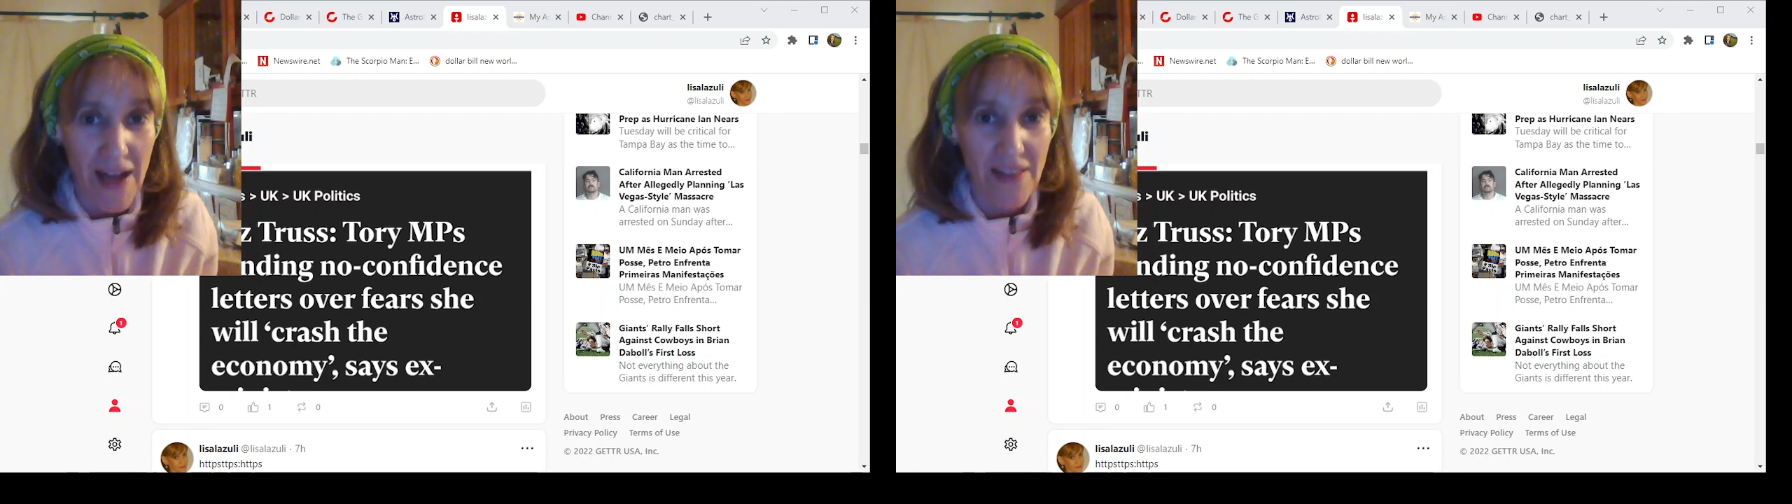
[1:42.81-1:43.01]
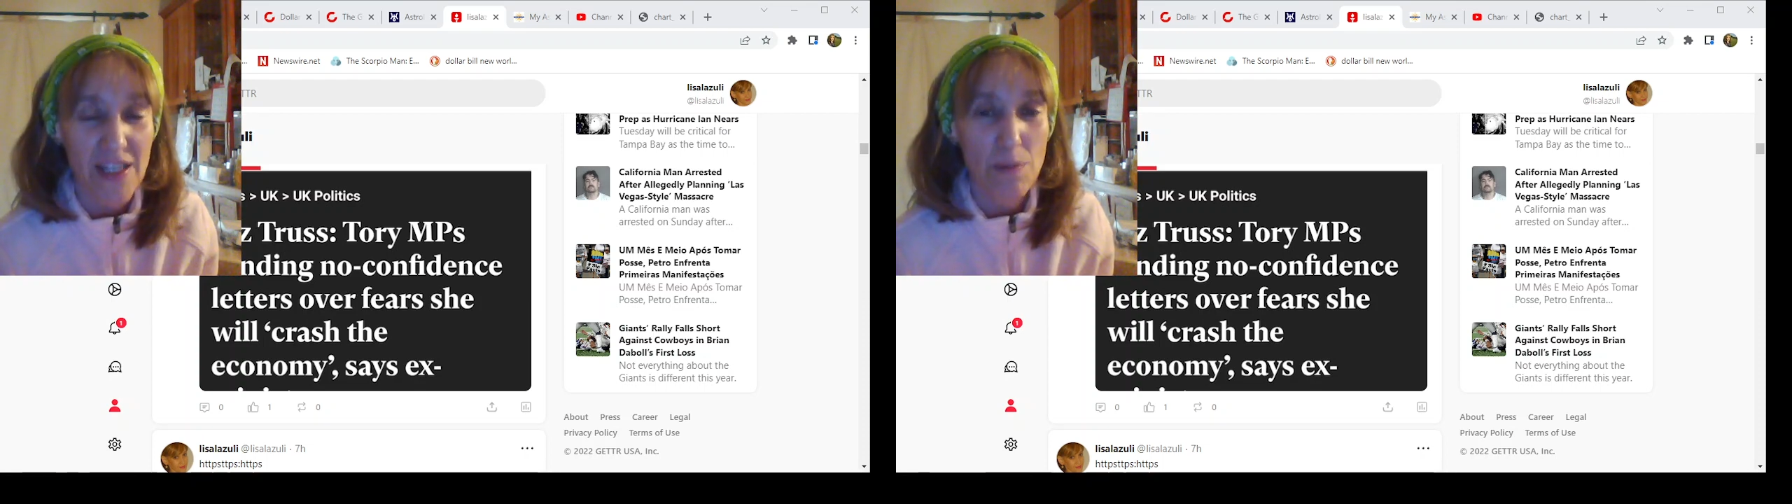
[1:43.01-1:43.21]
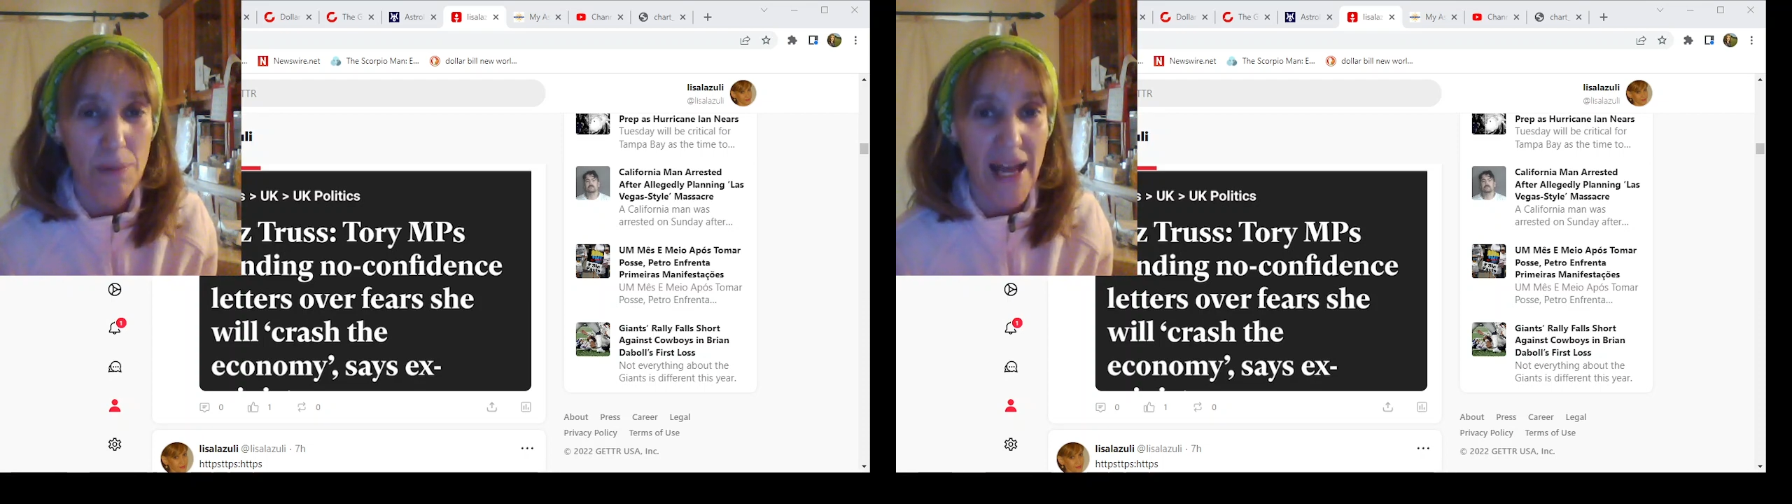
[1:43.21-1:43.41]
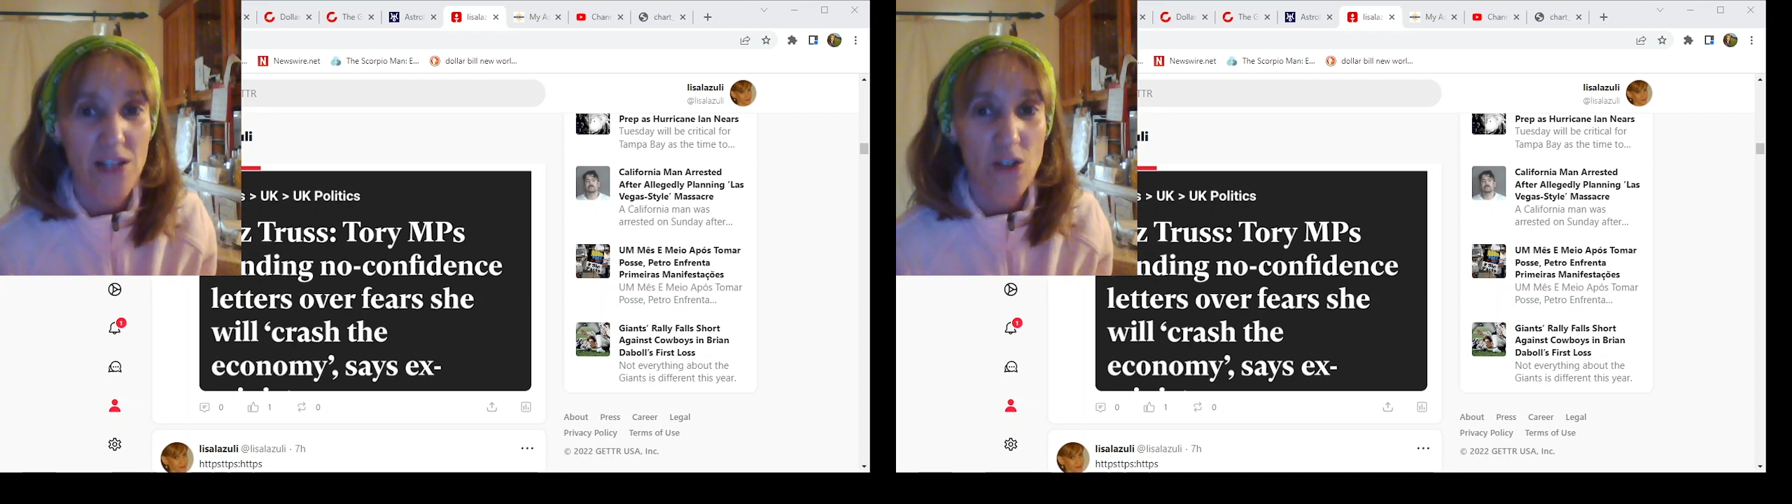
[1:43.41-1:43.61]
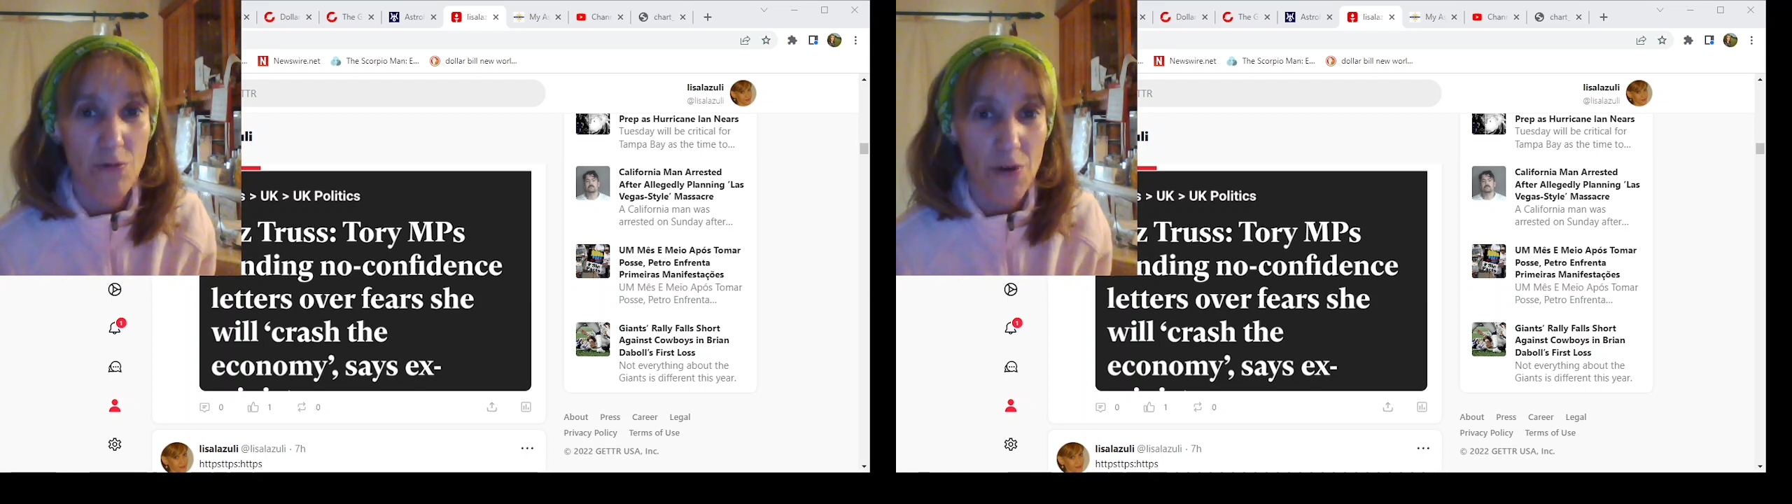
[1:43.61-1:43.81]
and these
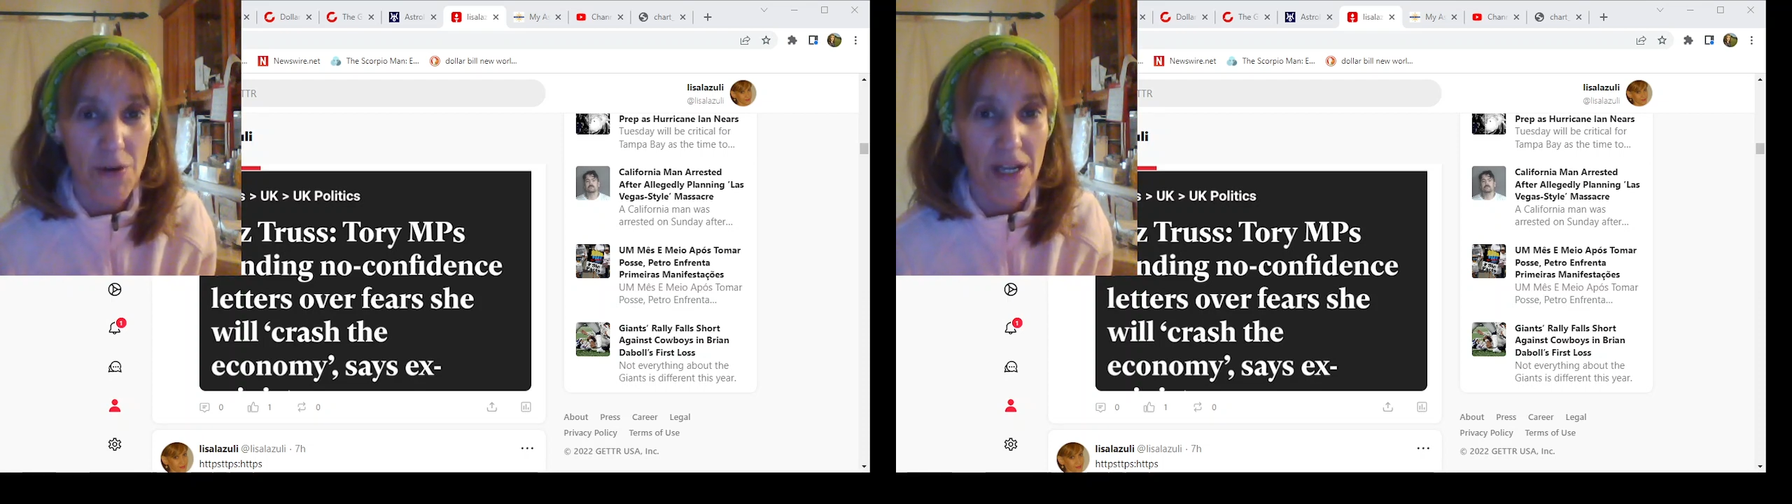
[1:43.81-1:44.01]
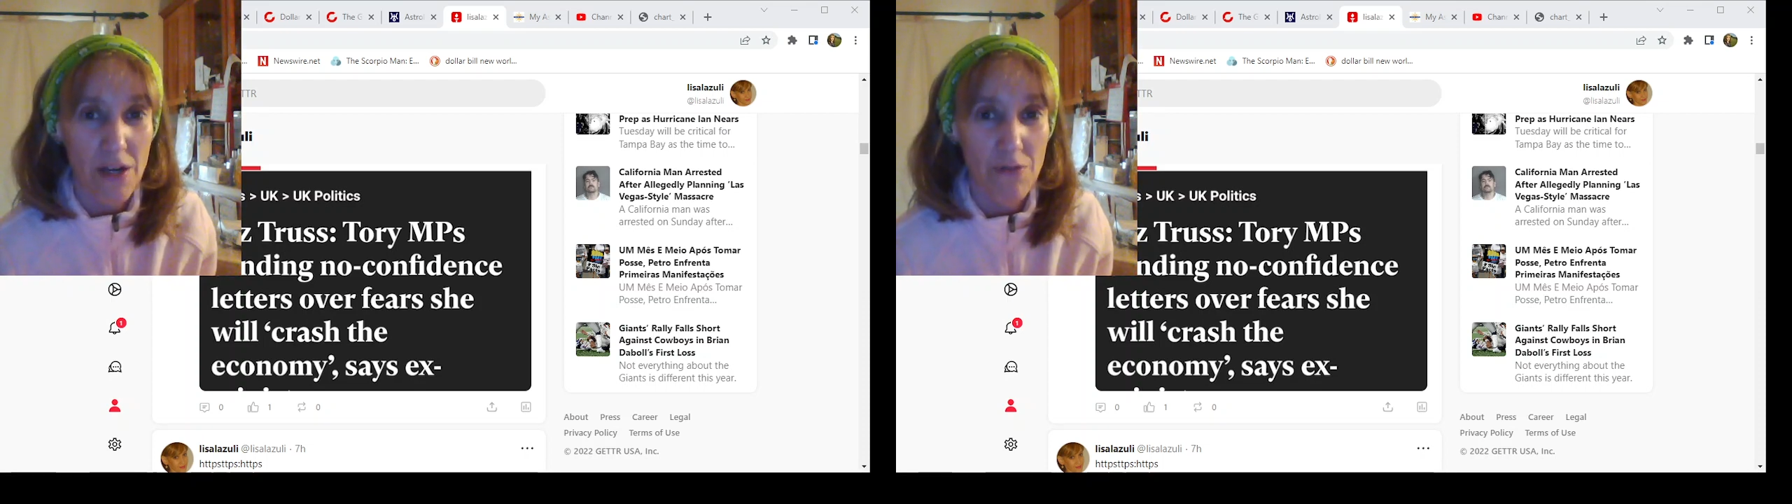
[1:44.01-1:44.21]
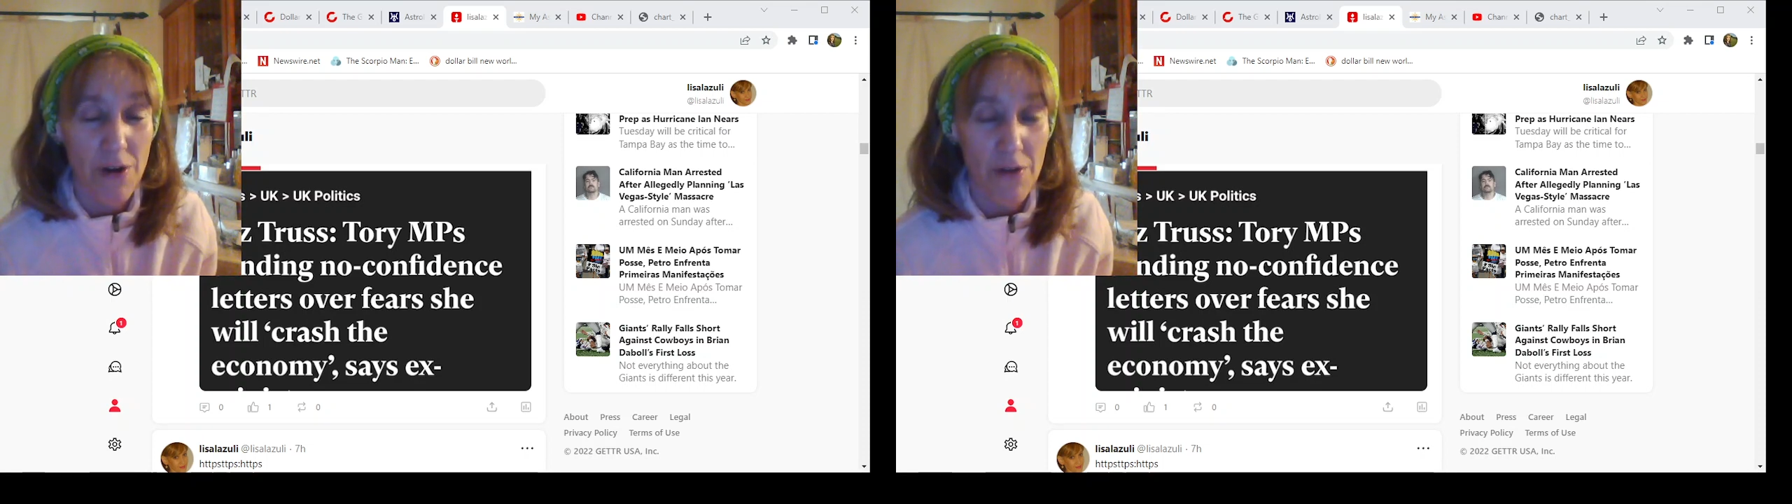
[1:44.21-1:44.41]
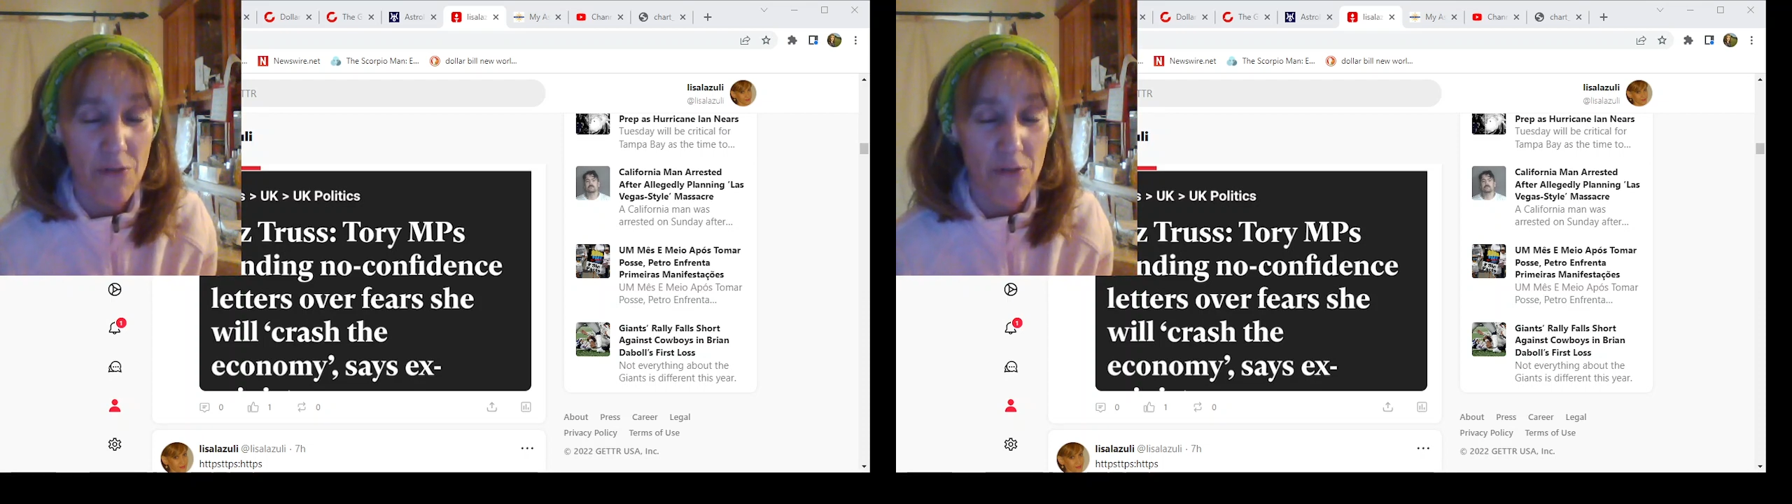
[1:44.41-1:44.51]
plans are in a very,